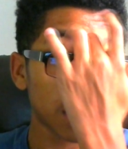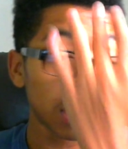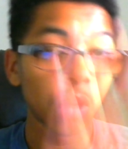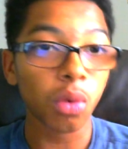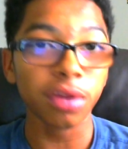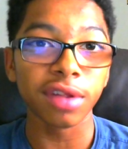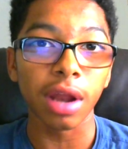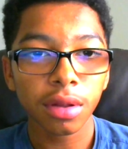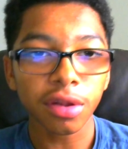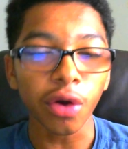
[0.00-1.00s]
with
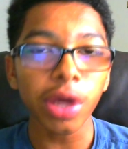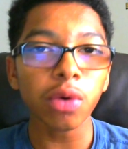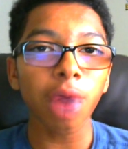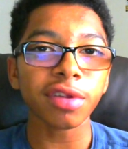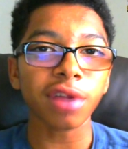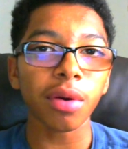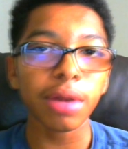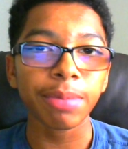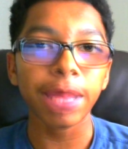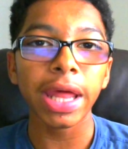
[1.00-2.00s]
Zaram. So NY was
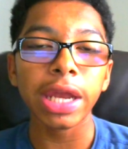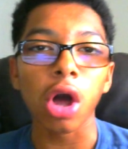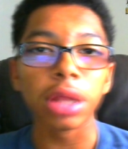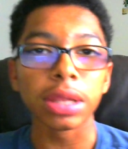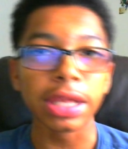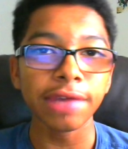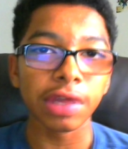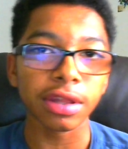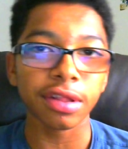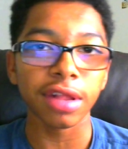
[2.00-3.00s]
already planning on
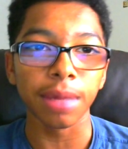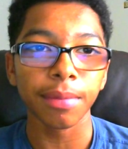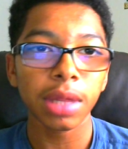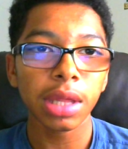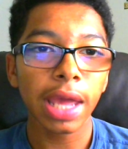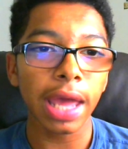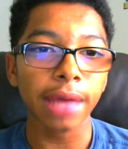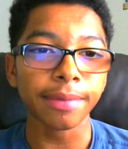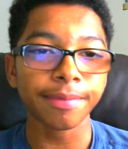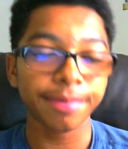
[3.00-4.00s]
leaving the team.
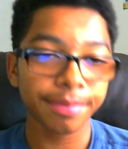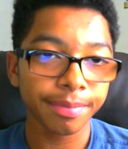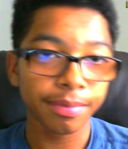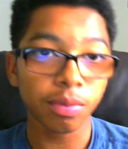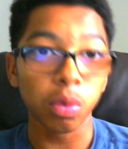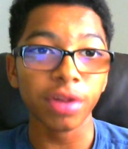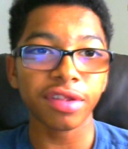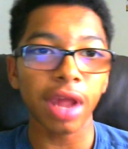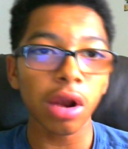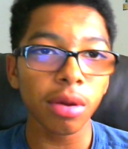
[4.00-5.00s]
And with
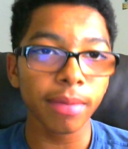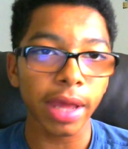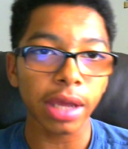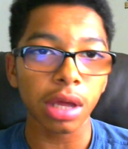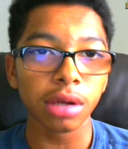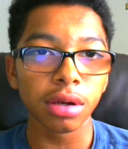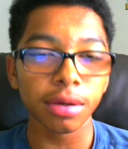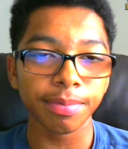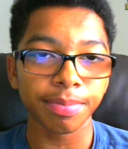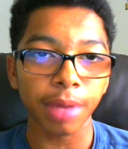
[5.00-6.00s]
Zaram, like,
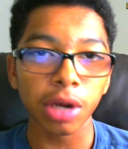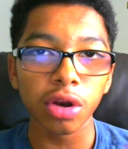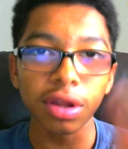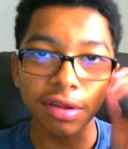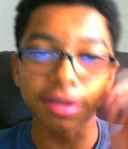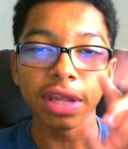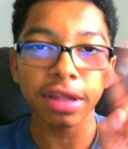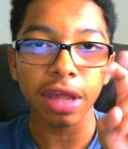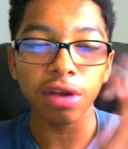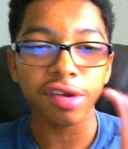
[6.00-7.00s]
under his
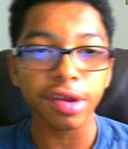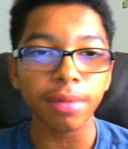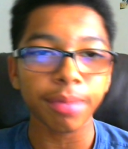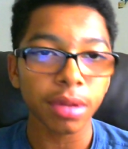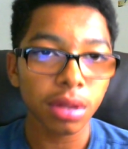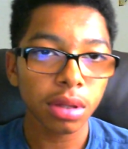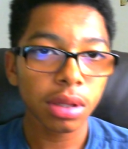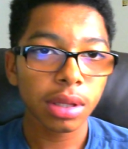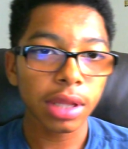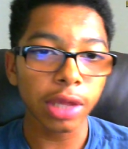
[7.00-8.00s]
dictatorship,
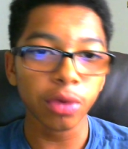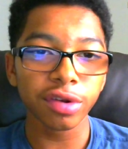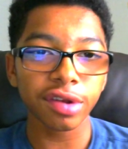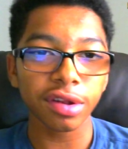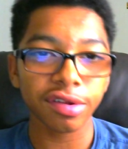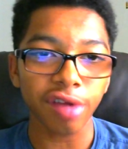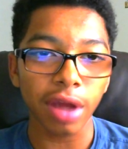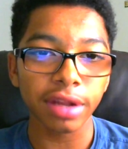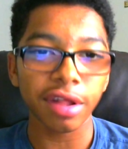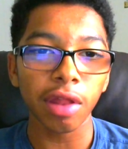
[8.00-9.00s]
he was just
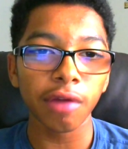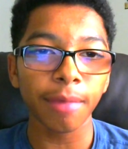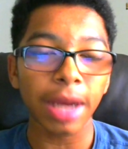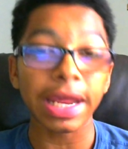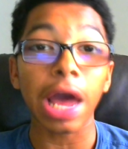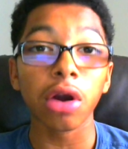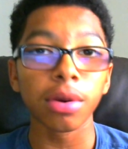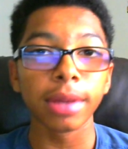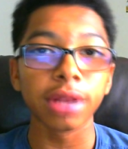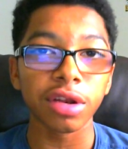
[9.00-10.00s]
trying to tell everybody how to
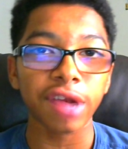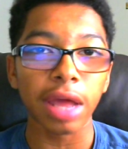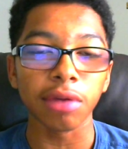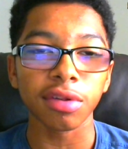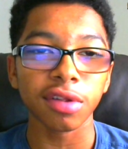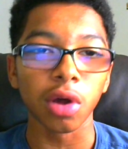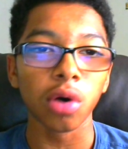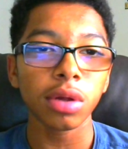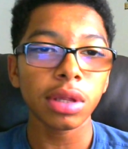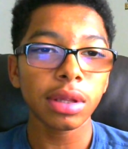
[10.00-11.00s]
run their channels.
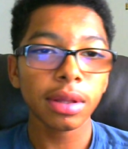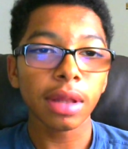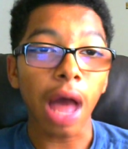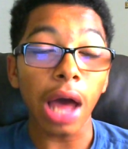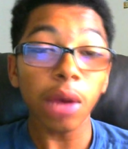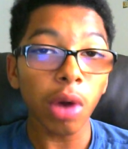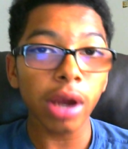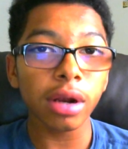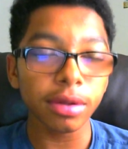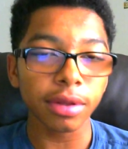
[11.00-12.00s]
So
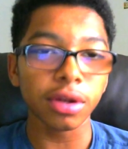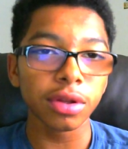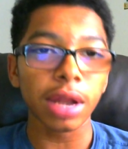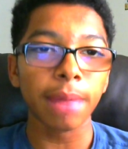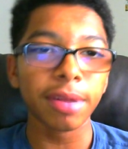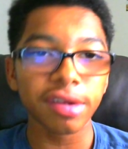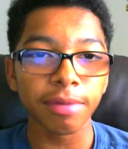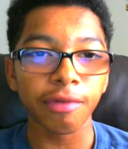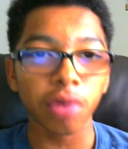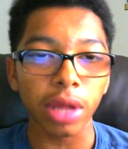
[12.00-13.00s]
Highwire, the dude that I mentioned
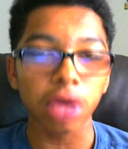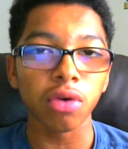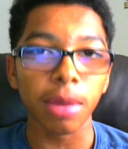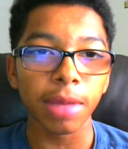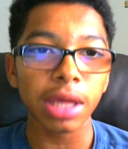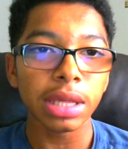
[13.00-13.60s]
before, like, who I met,